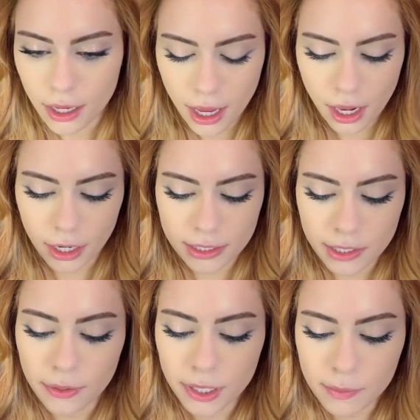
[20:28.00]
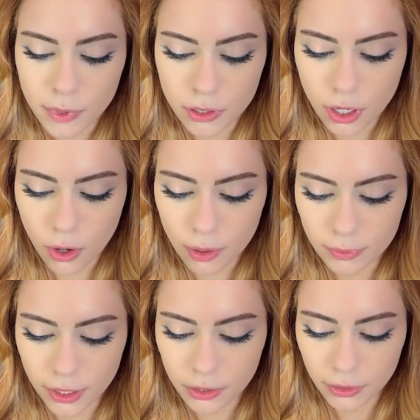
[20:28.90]
And I tell them, no, I'm
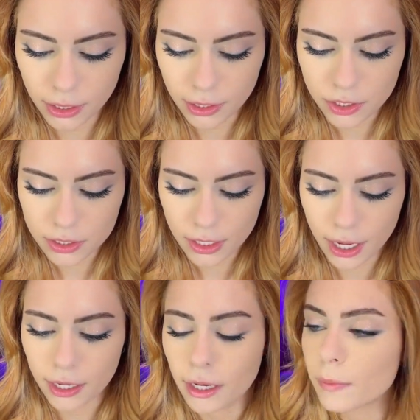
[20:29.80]
literally just hiding